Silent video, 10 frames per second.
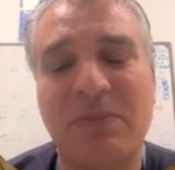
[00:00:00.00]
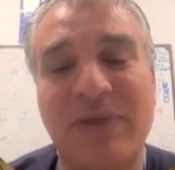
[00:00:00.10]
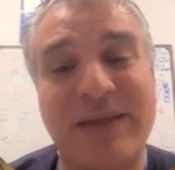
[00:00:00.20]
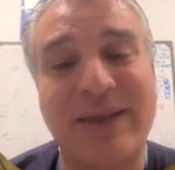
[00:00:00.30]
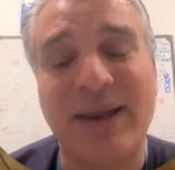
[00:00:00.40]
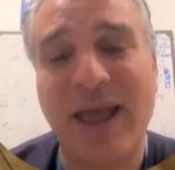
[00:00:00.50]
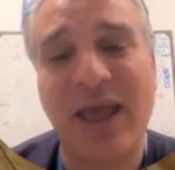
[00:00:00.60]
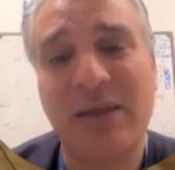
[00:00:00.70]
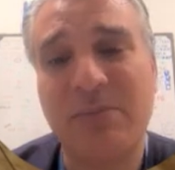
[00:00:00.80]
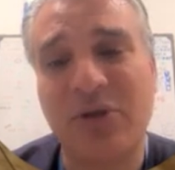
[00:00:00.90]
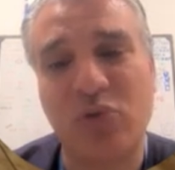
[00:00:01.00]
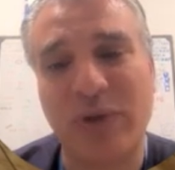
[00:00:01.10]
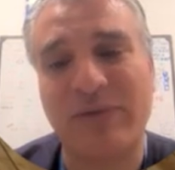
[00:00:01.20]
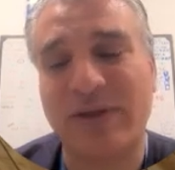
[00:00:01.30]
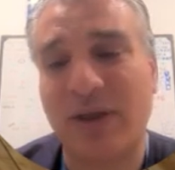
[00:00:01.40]
the delay
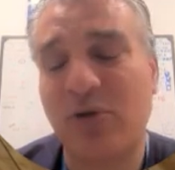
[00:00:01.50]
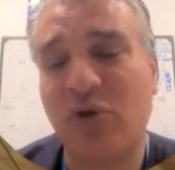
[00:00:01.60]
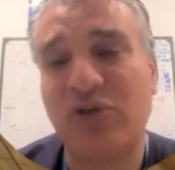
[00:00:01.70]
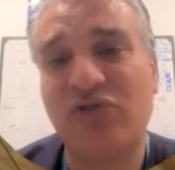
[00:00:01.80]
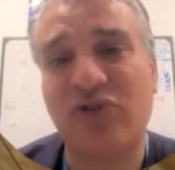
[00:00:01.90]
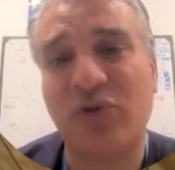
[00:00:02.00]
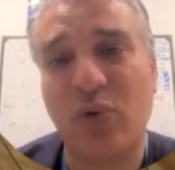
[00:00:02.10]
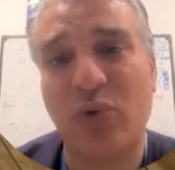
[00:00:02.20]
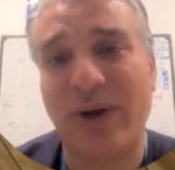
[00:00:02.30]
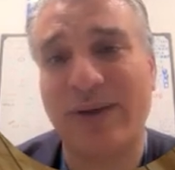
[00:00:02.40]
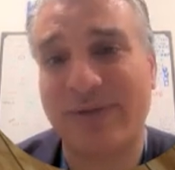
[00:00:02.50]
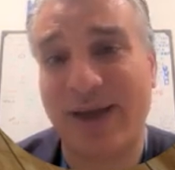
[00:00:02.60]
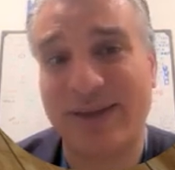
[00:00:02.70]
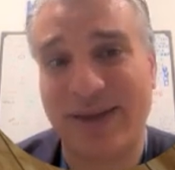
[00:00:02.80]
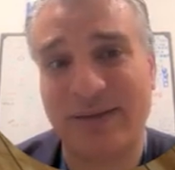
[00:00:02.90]
between the WHO
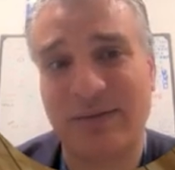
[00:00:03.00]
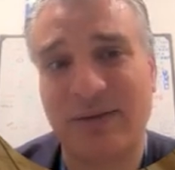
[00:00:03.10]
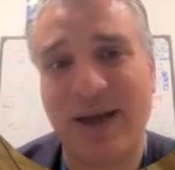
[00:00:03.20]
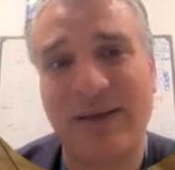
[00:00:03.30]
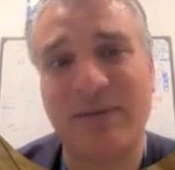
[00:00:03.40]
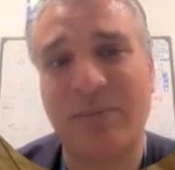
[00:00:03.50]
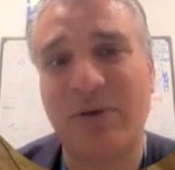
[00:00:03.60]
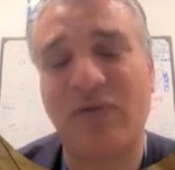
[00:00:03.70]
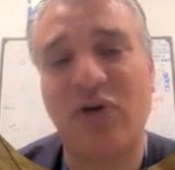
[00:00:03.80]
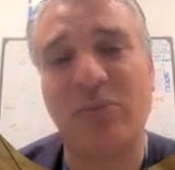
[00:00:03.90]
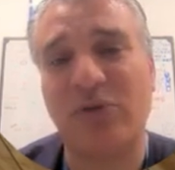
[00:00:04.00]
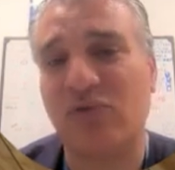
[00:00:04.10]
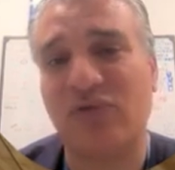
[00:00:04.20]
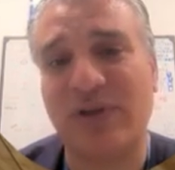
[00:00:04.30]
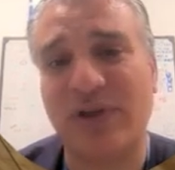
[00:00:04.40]
sign-in and the performance
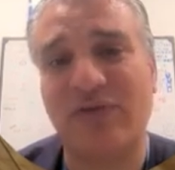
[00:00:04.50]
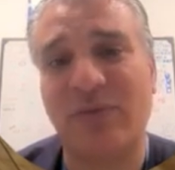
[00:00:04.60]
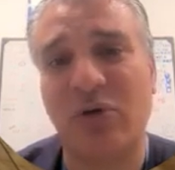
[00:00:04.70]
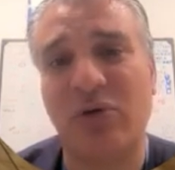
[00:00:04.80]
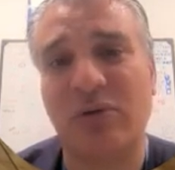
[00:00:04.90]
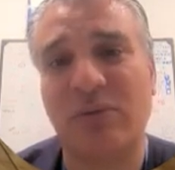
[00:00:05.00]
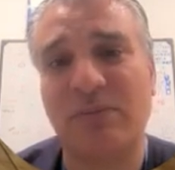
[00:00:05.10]
of the nerve block.